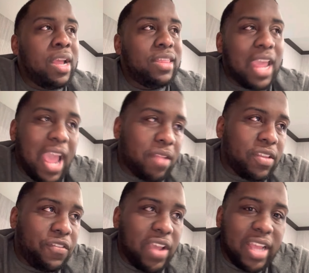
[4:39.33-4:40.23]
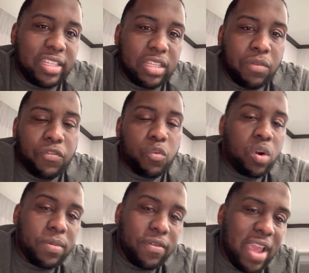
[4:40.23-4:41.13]
they have to find some
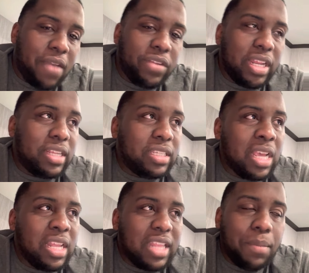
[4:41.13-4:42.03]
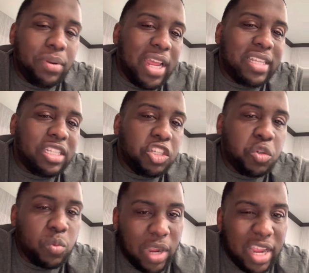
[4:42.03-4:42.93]
form of evidence that places
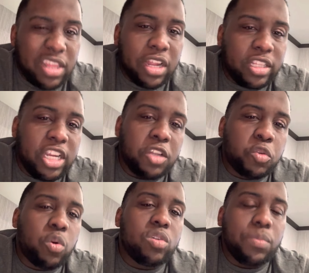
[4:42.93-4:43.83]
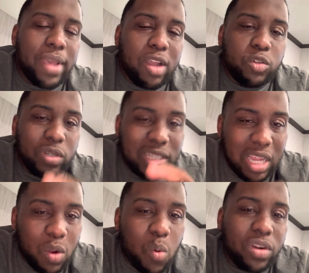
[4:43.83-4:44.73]
you in their territorial boundaries
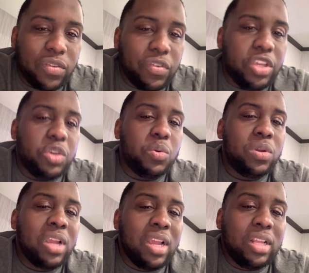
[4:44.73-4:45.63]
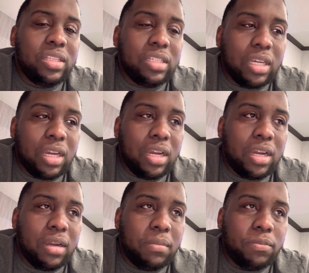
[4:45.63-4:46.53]
in order for you to,
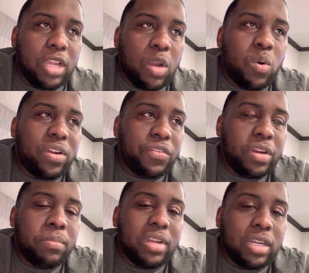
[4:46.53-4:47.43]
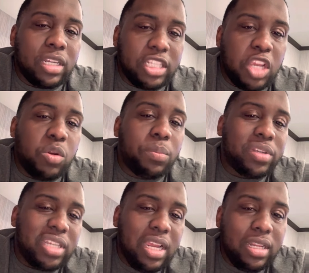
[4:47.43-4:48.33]
um, in order for them to continue the
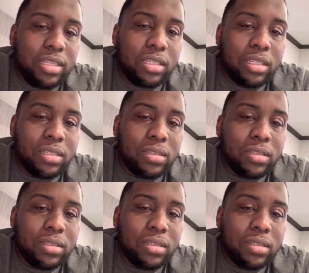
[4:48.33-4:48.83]
proceedings.